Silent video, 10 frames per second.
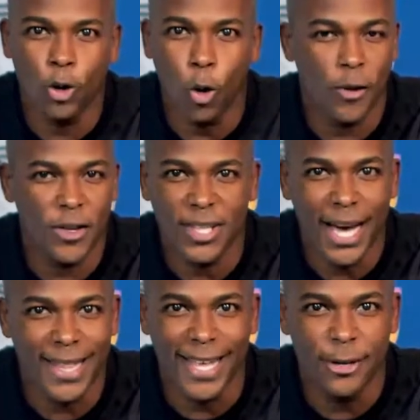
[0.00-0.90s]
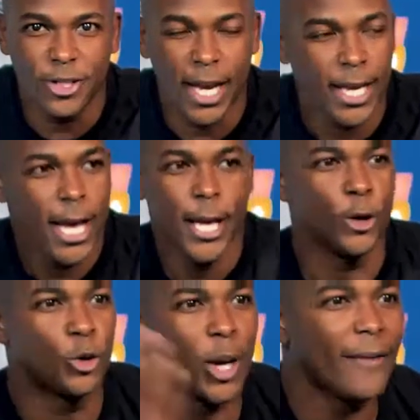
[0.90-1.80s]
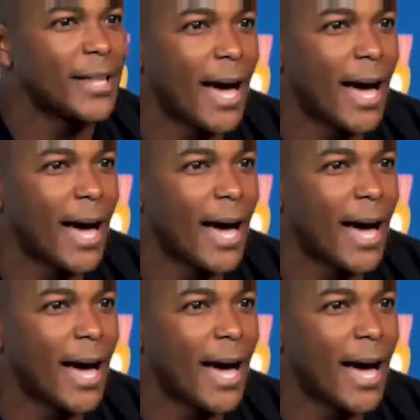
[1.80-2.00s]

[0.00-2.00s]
store on the side of the interstate. You drive